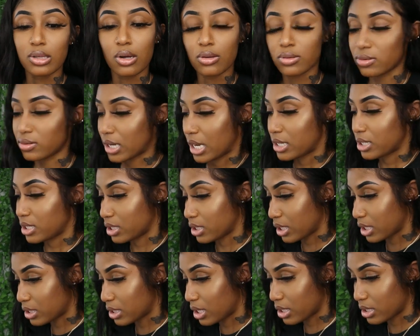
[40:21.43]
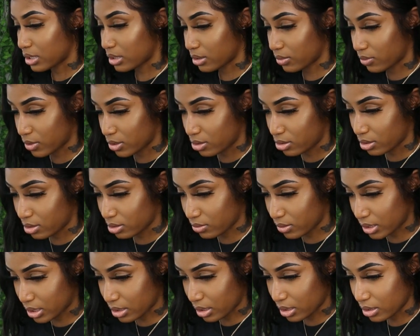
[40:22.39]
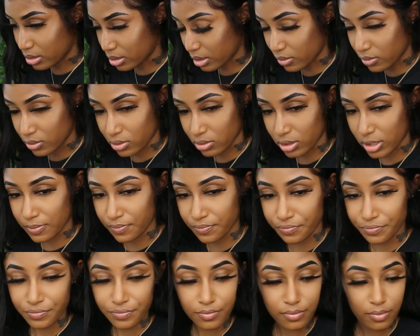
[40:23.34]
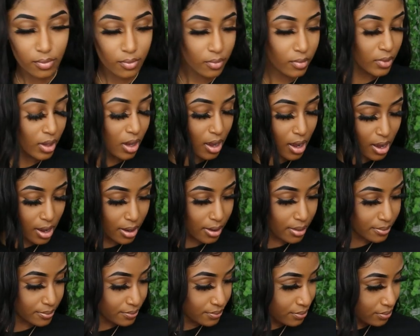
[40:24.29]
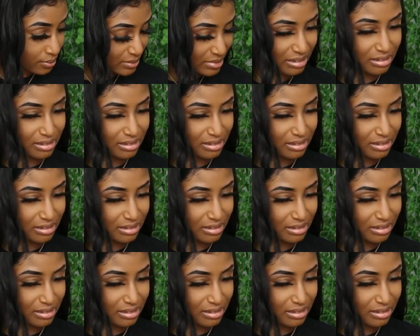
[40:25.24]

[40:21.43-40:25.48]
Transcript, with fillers: Don't do that shit. That's the worst you can do, is sell yourself short. Let